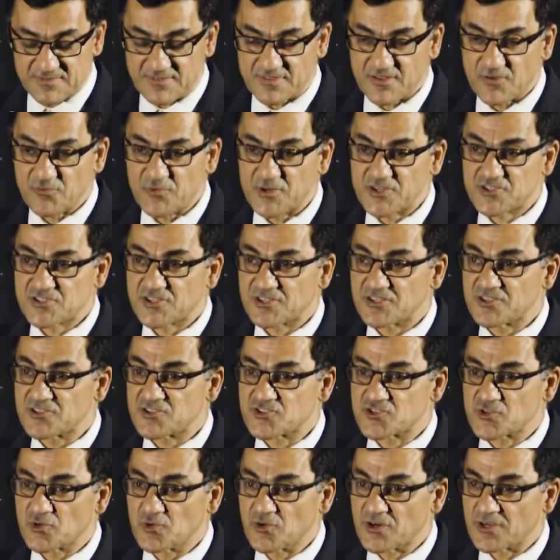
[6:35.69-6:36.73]
that we should
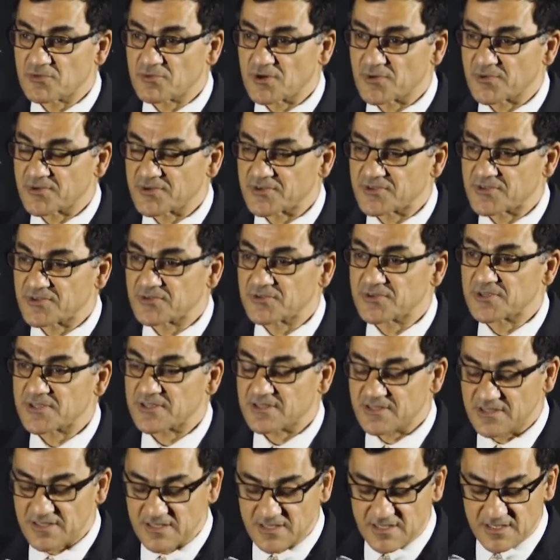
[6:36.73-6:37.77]
enjoy what we were
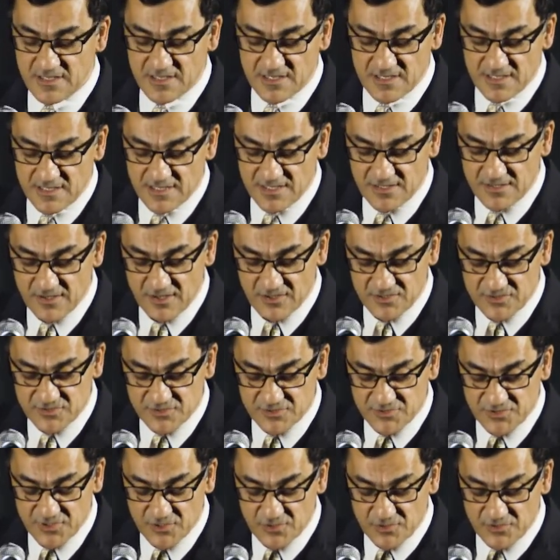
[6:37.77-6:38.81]
doing, he
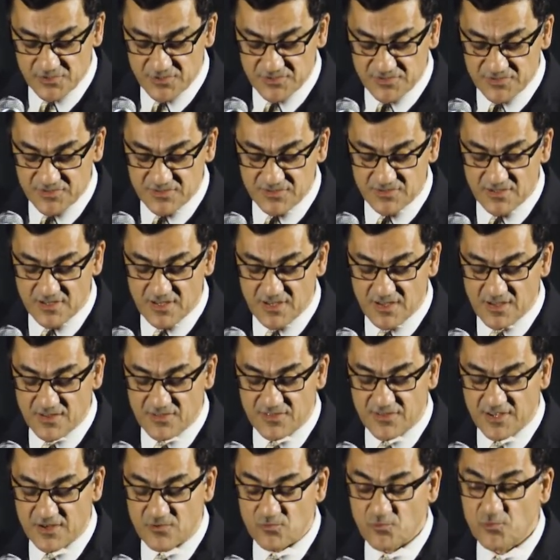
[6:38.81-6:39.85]
also told us
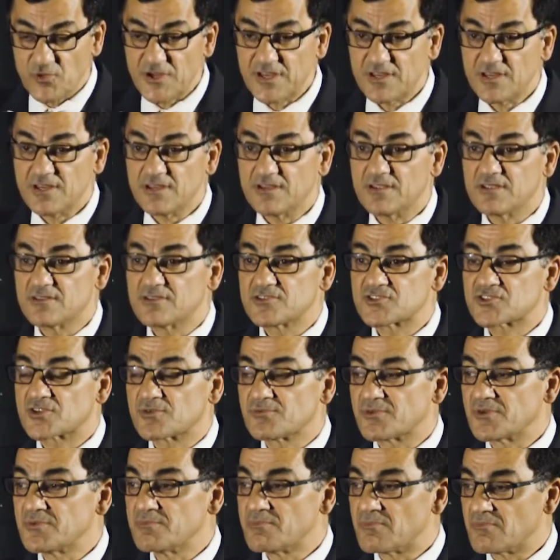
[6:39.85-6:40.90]
that we
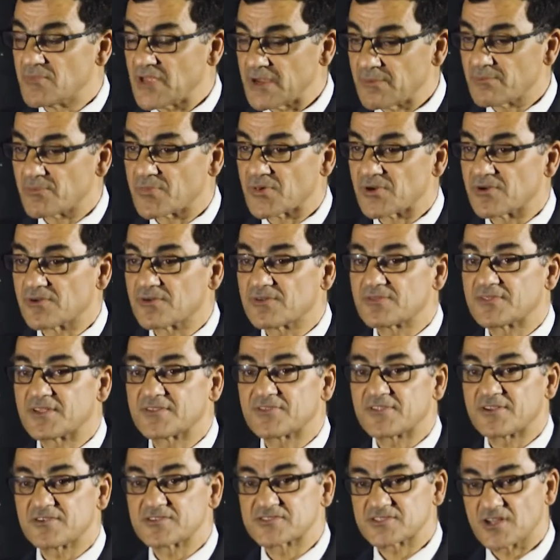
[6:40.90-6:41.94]
should remember
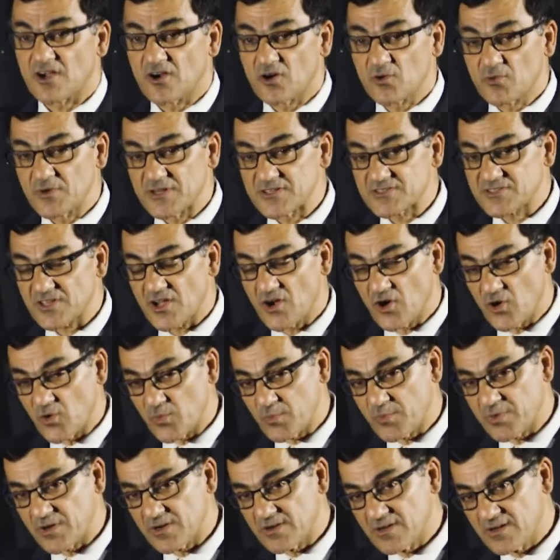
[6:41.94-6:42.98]
that there's always
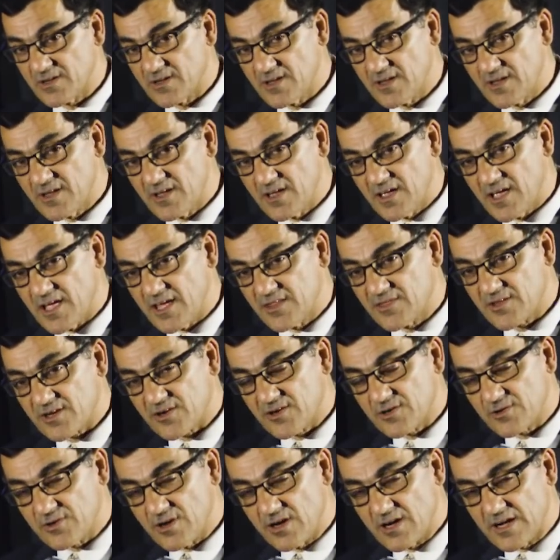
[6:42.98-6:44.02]
hope. And the
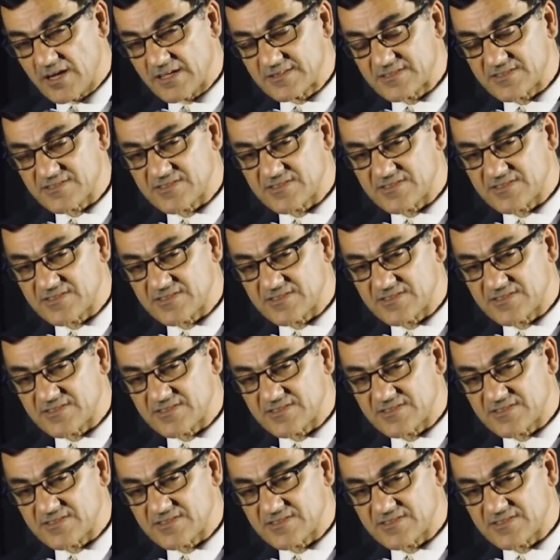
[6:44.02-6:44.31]
Quran